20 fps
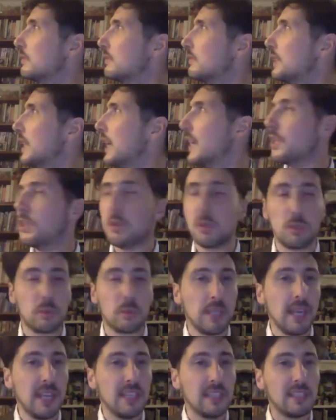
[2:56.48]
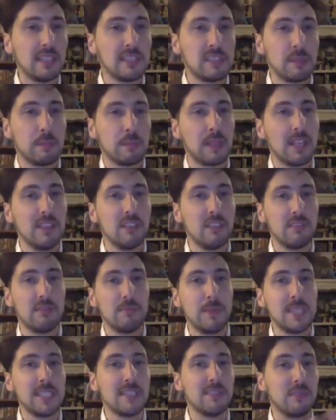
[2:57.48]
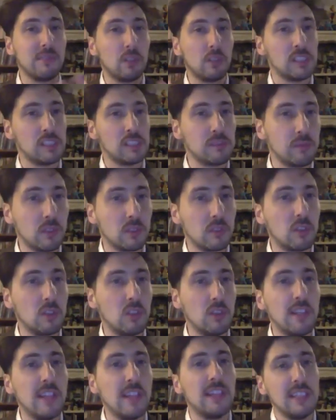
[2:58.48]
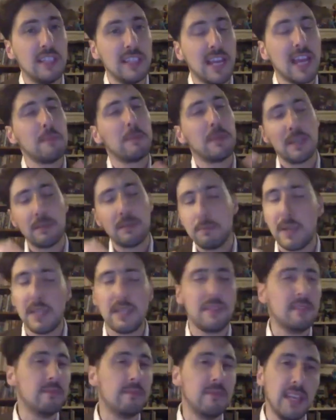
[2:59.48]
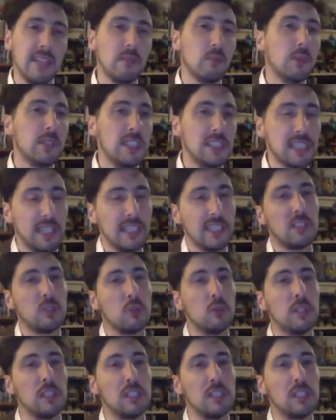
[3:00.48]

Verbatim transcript: yeah to create some kind of metaphors for Colonia Dignidad, but but then we decided to